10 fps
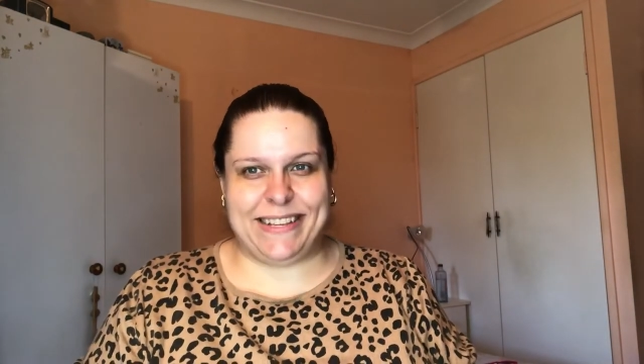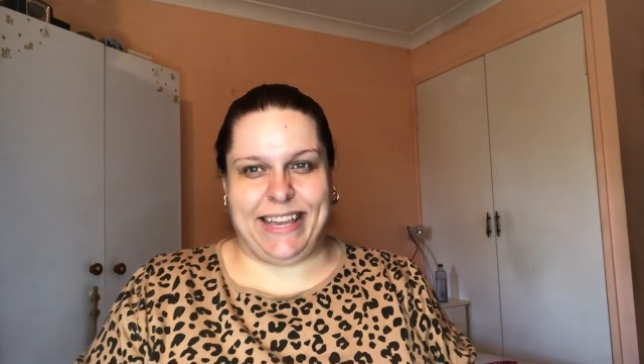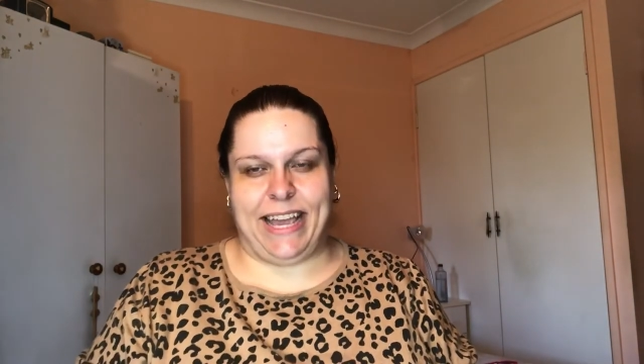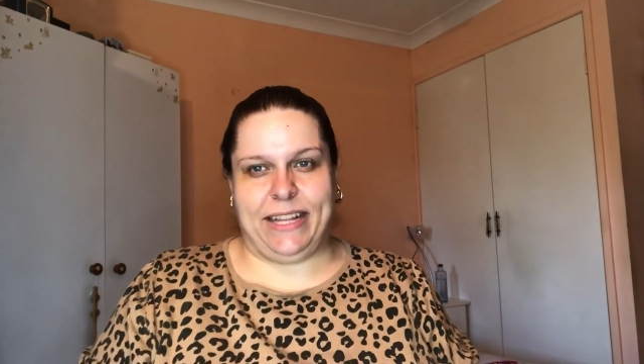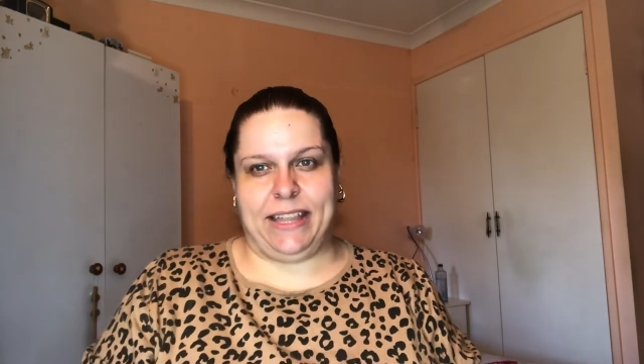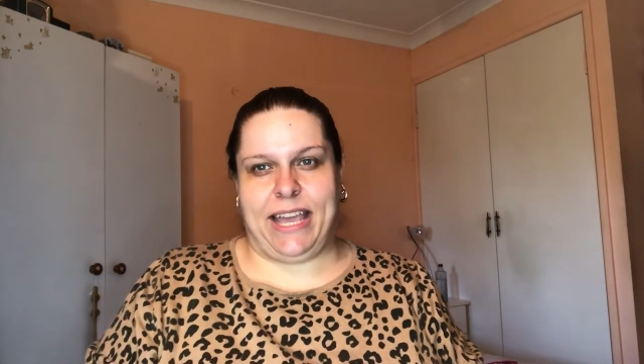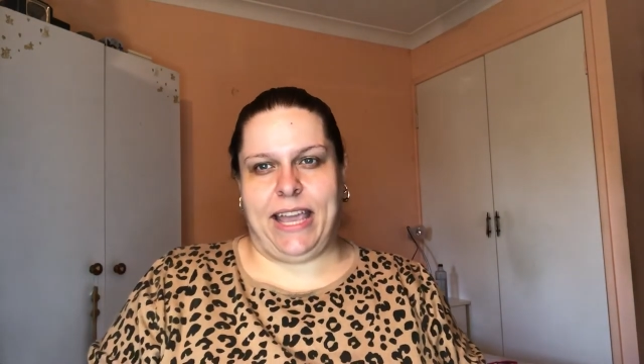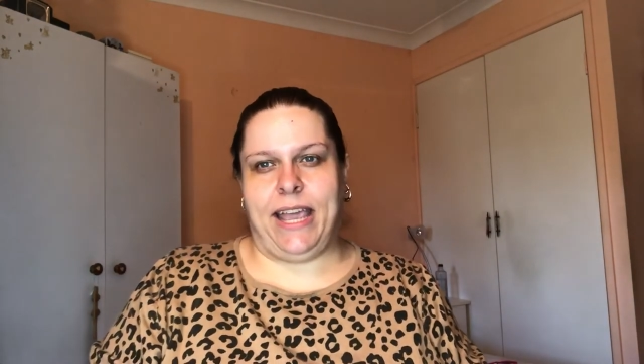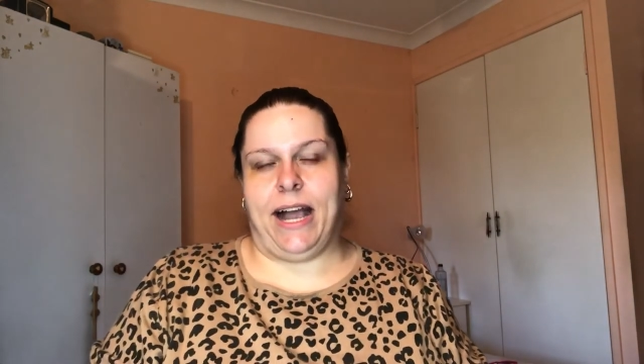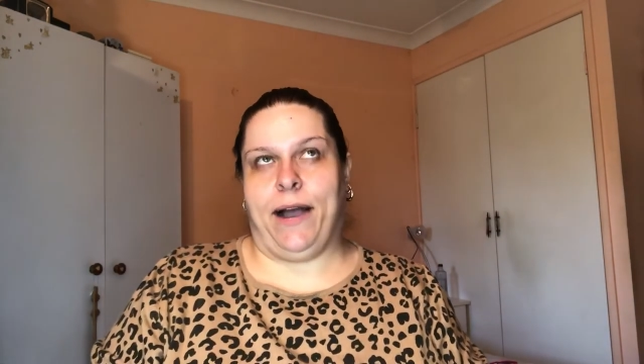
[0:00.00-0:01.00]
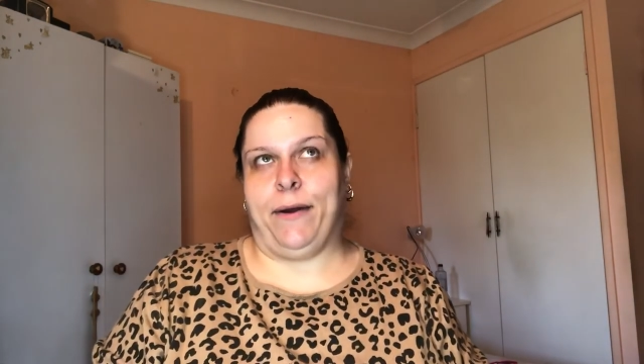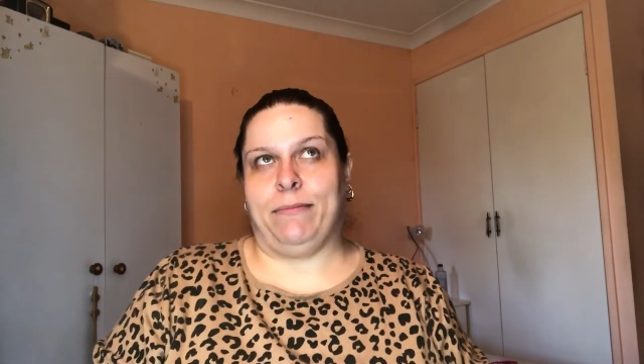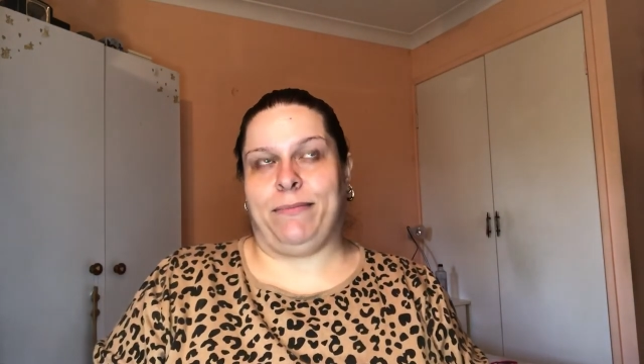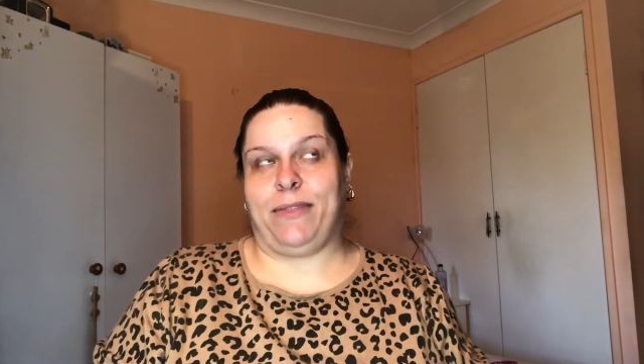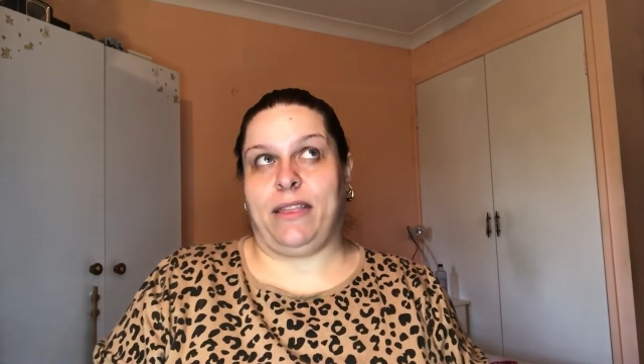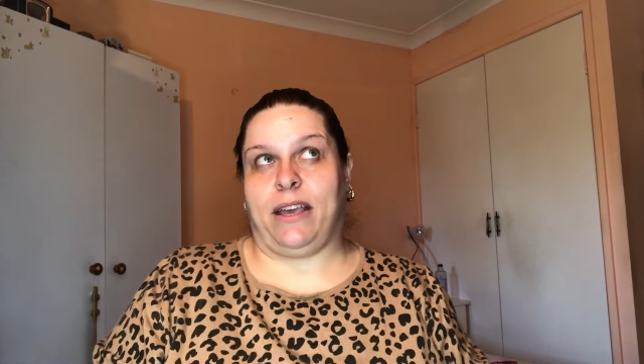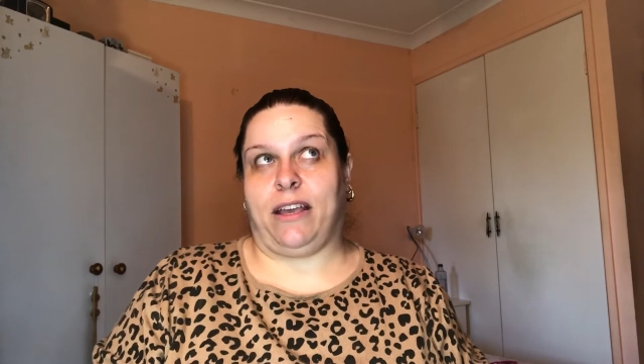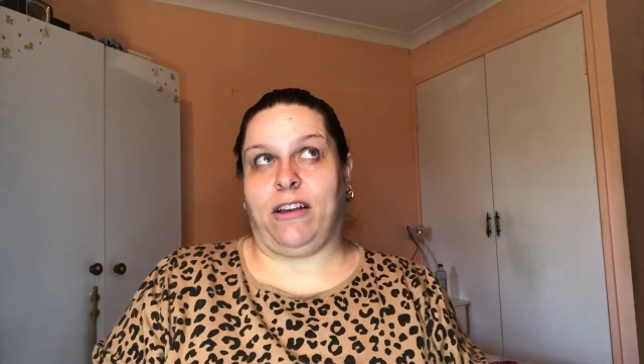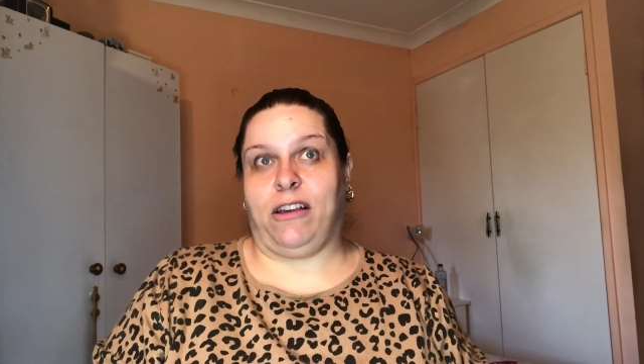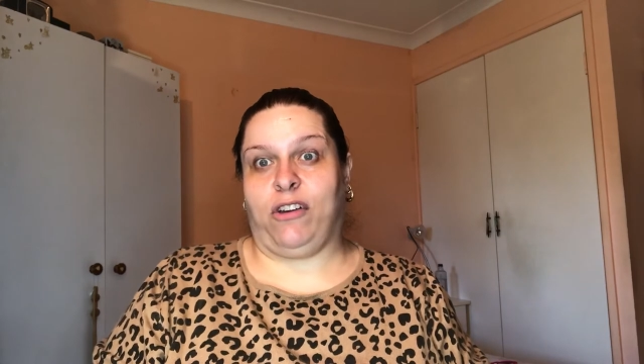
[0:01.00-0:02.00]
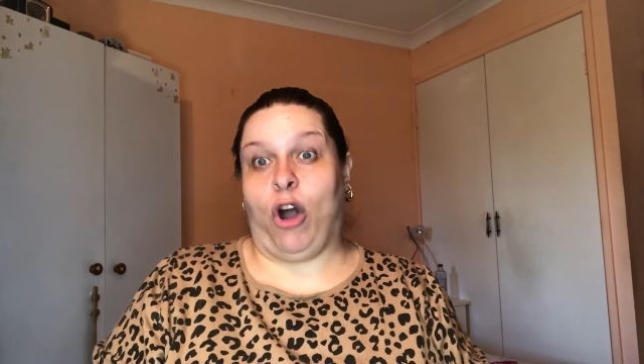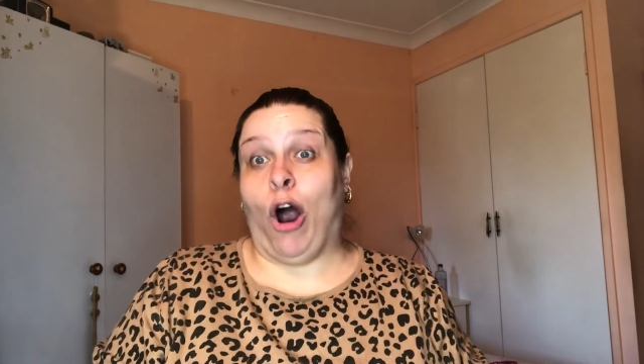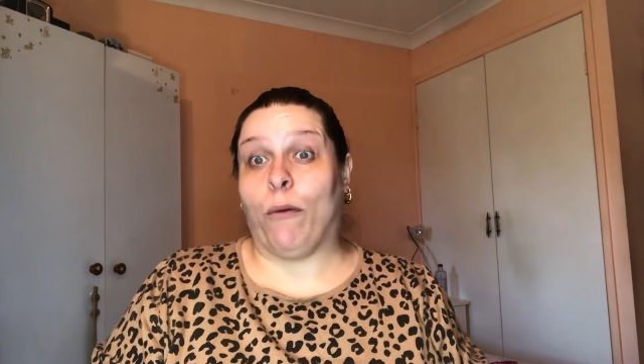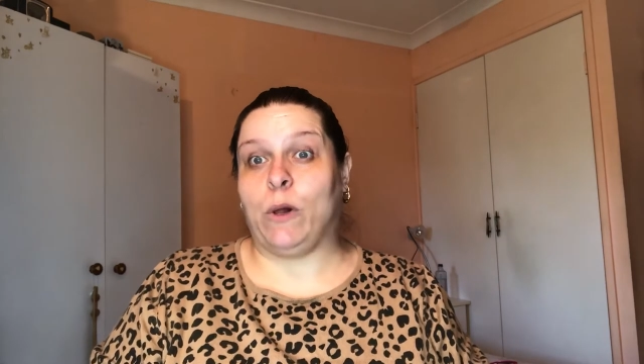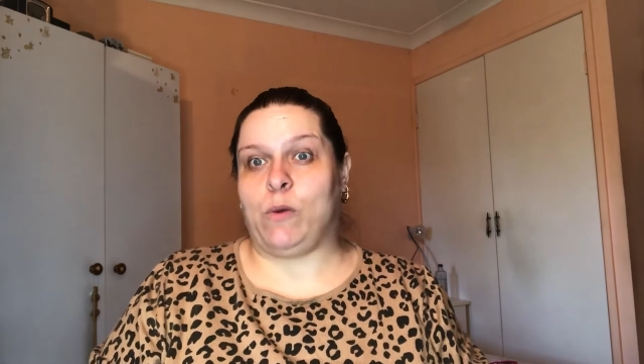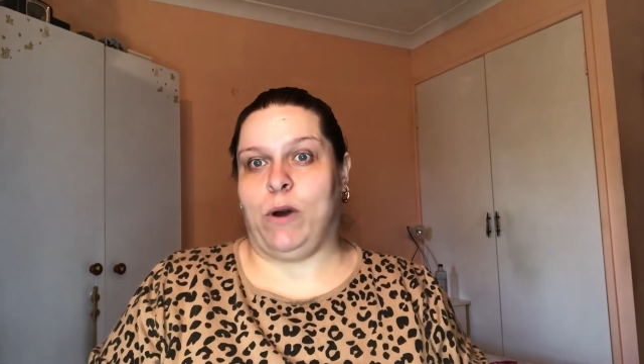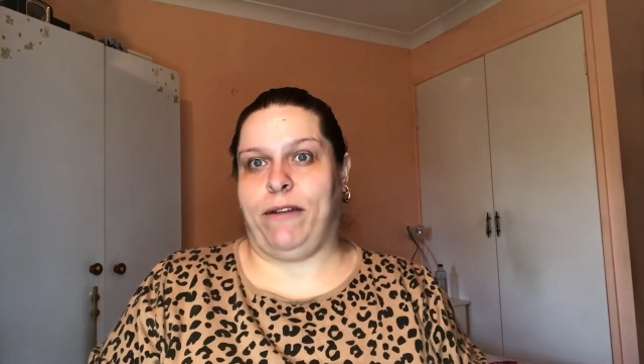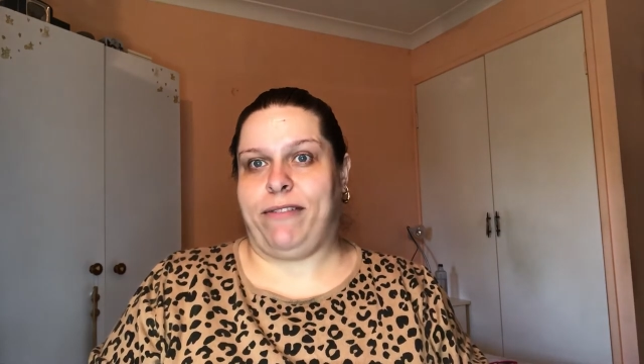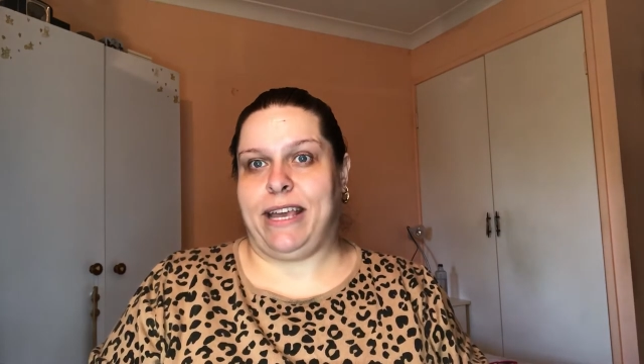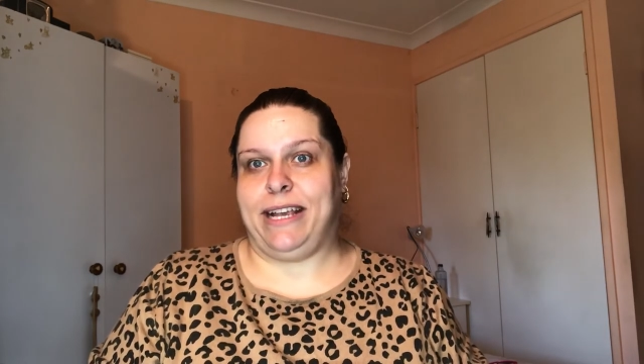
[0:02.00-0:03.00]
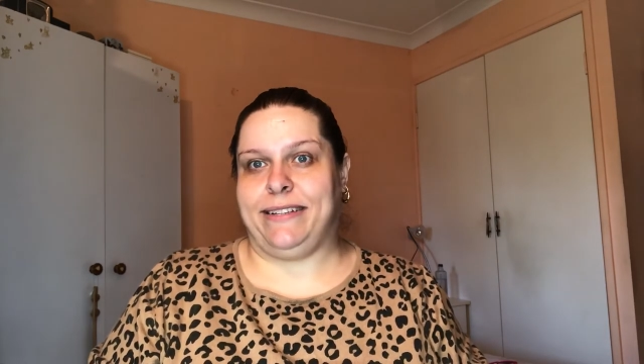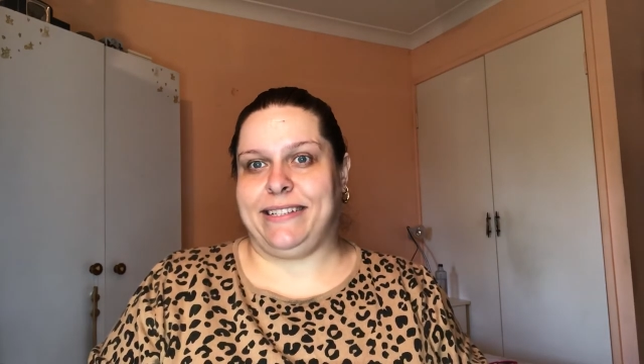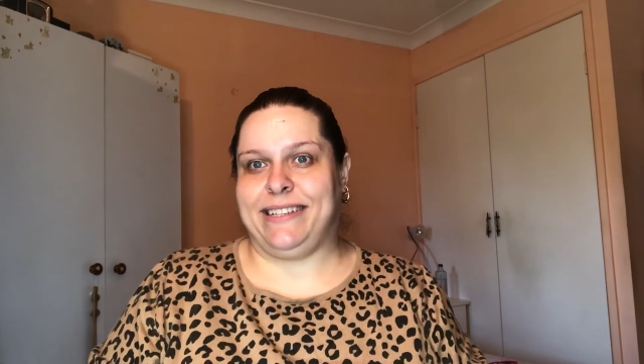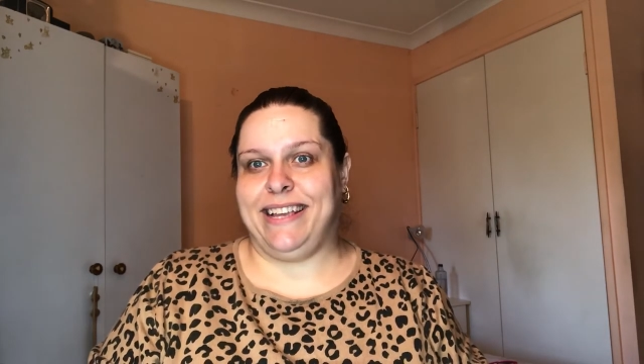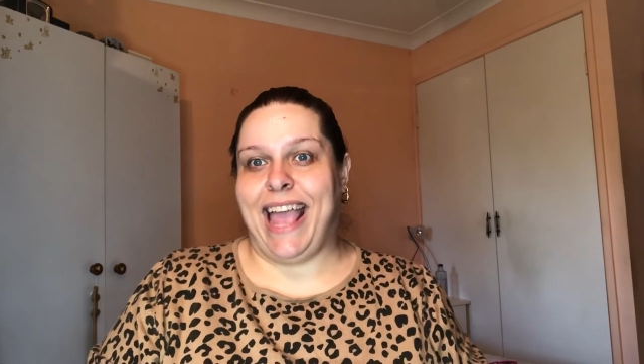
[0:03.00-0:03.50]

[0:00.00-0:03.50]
to get the coral one of these.